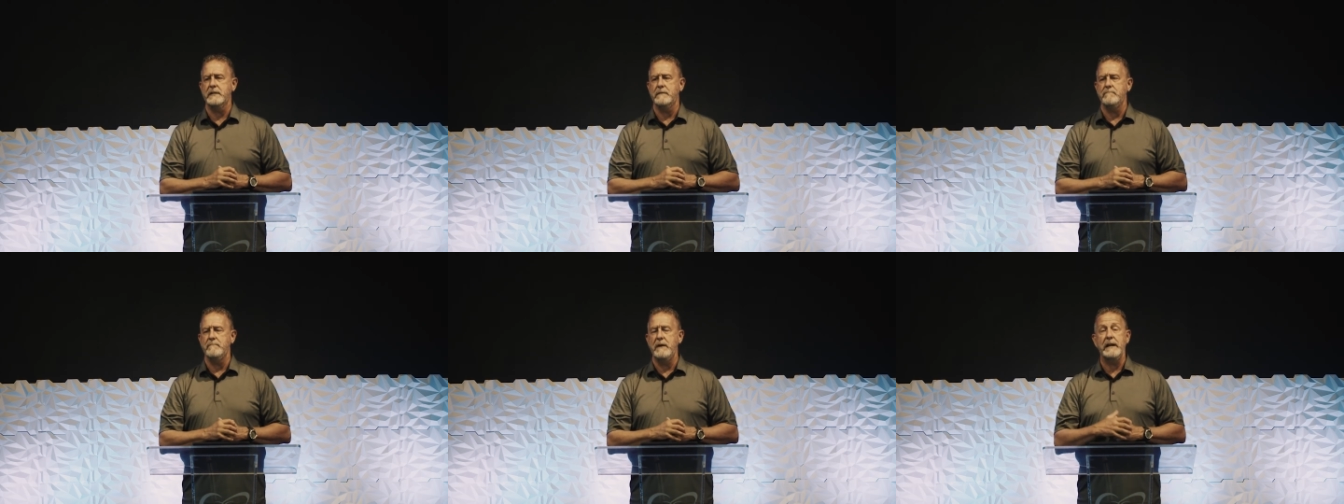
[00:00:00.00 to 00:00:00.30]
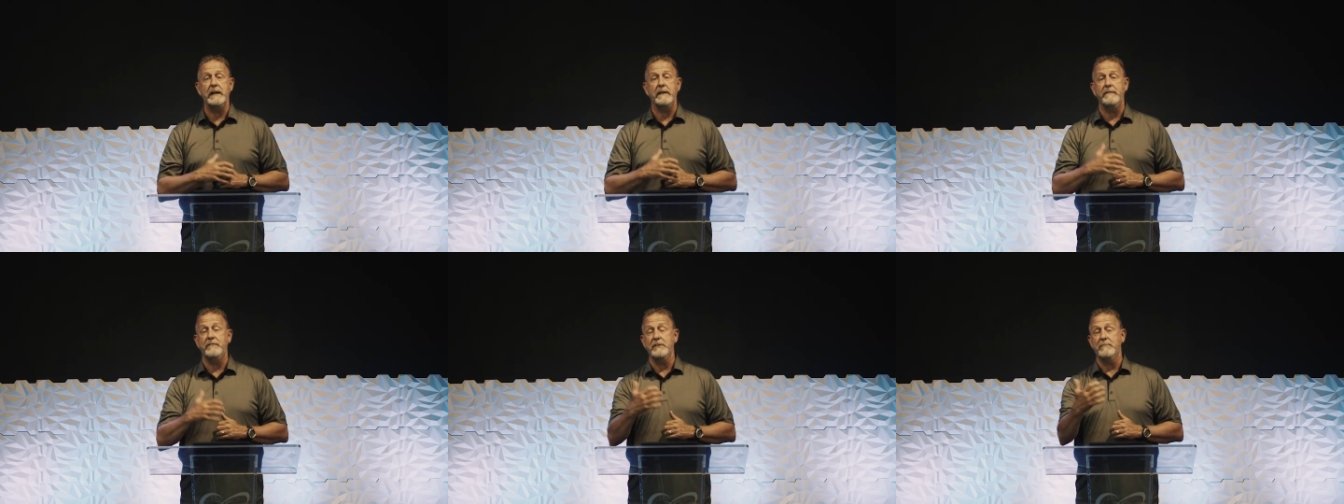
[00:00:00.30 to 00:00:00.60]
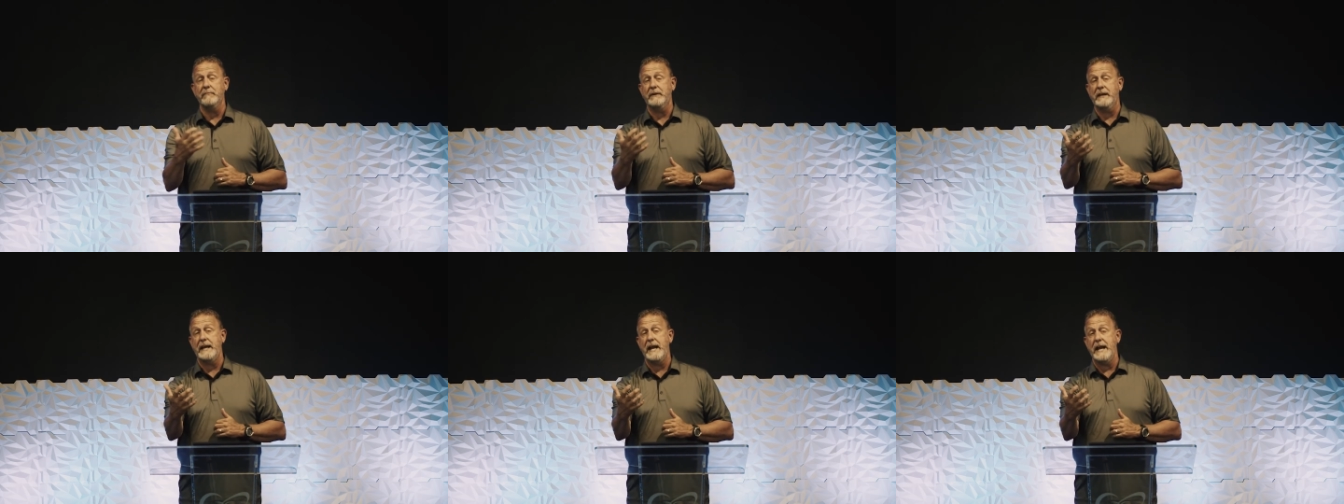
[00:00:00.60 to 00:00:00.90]
many of
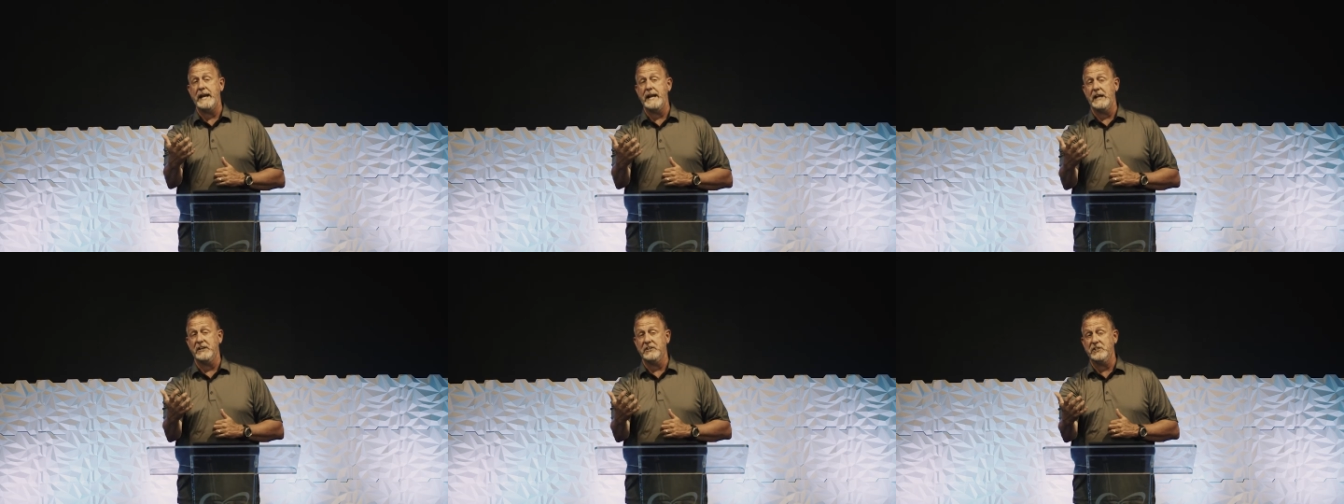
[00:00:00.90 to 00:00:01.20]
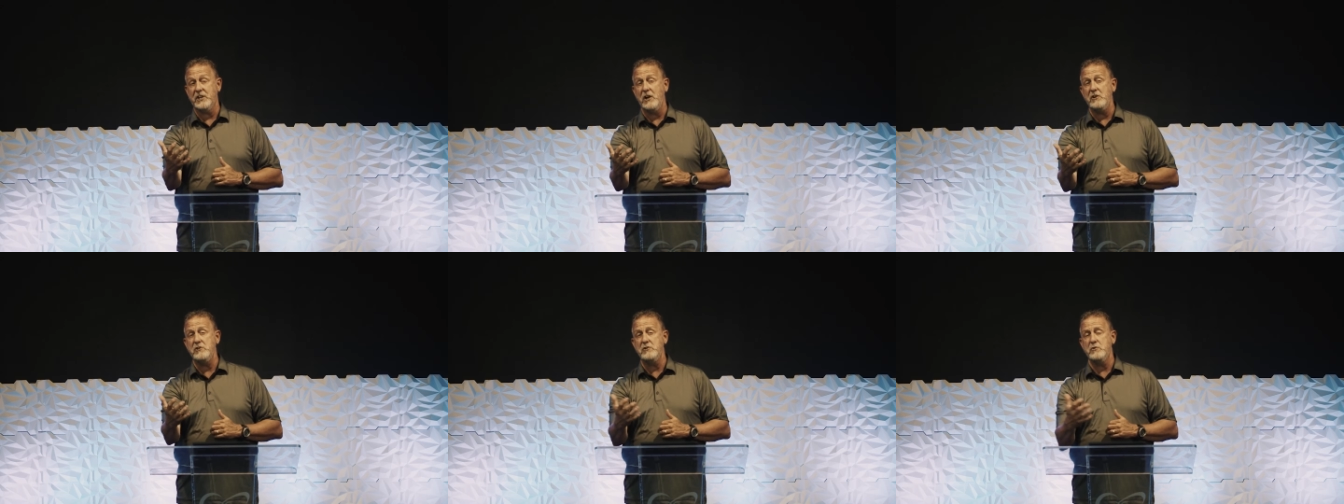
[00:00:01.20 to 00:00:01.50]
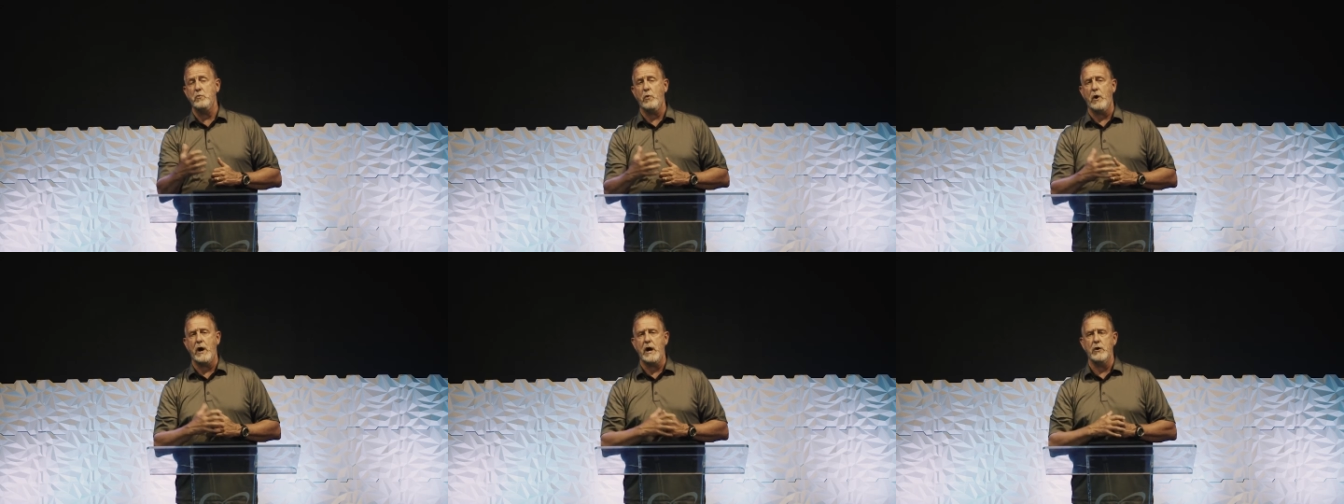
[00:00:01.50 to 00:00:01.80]
them cannot tell you
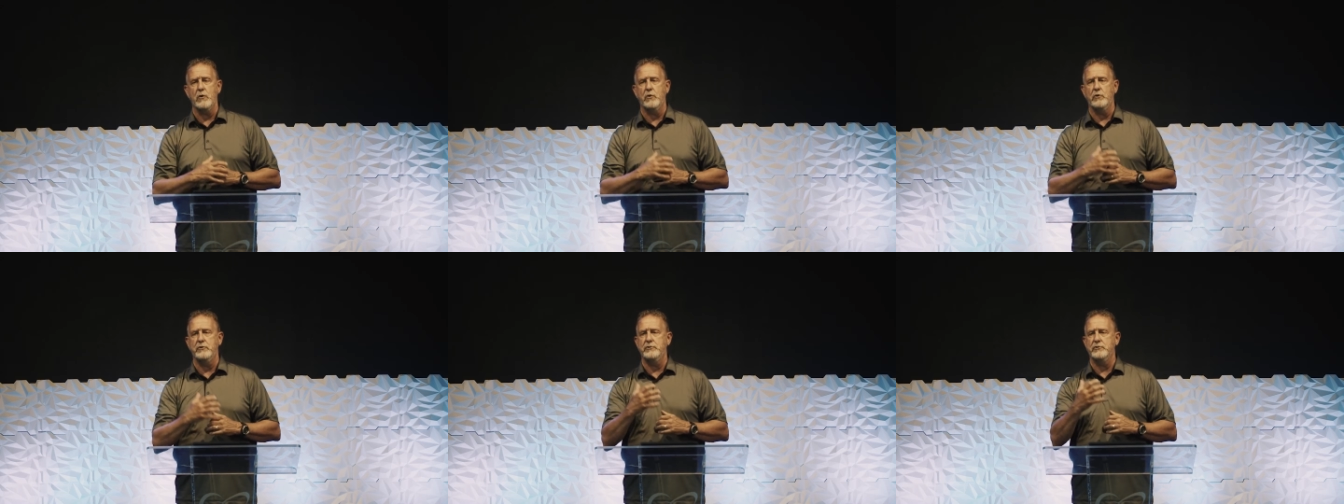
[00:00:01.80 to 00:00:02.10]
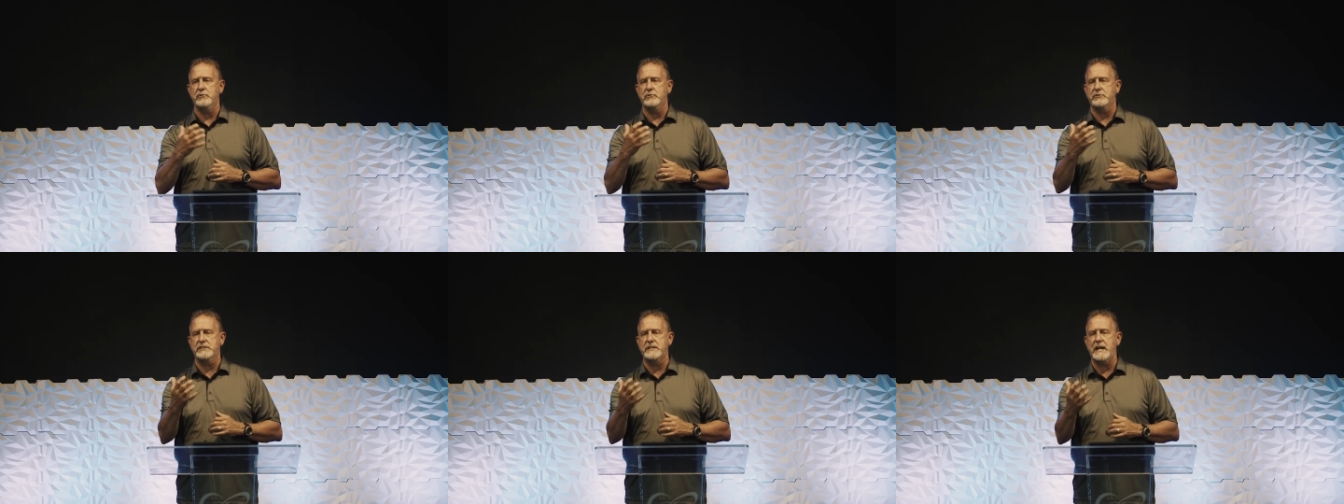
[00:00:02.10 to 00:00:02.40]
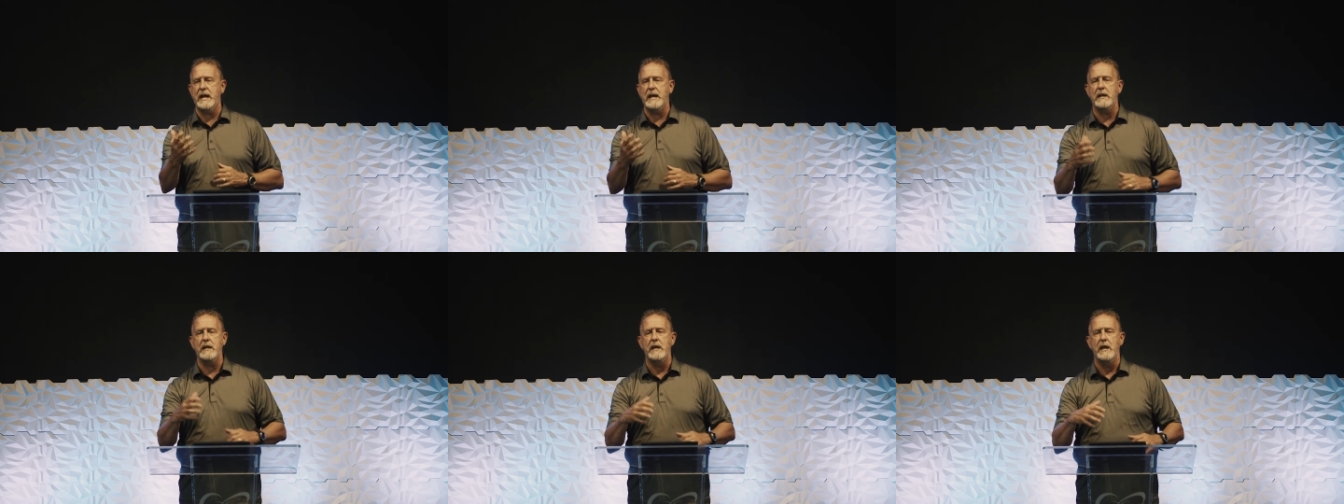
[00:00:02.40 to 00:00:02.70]
why, or they'll
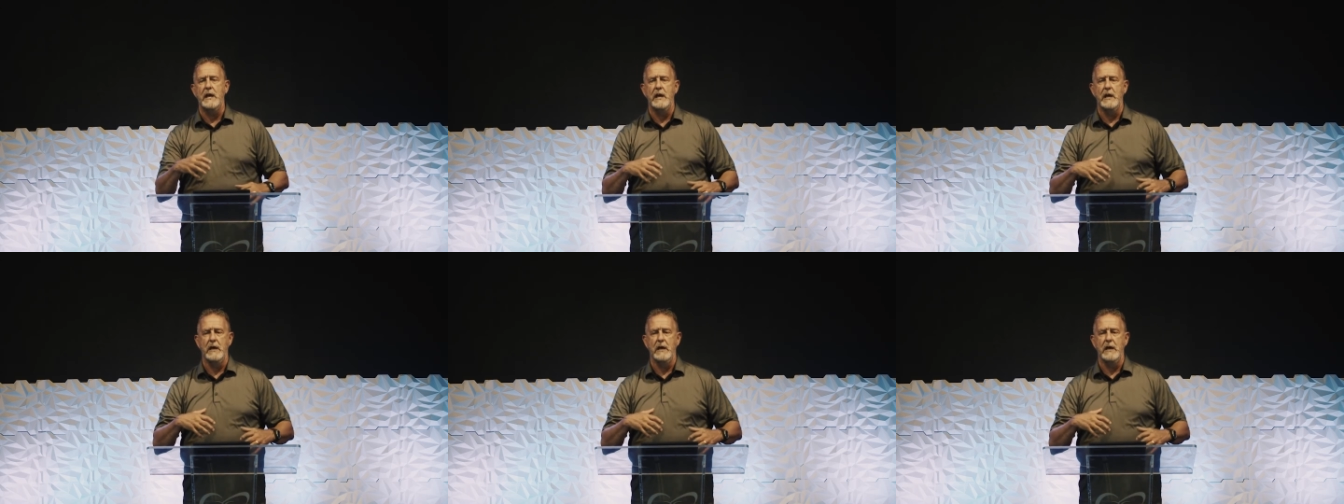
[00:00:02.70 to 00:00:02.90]
say,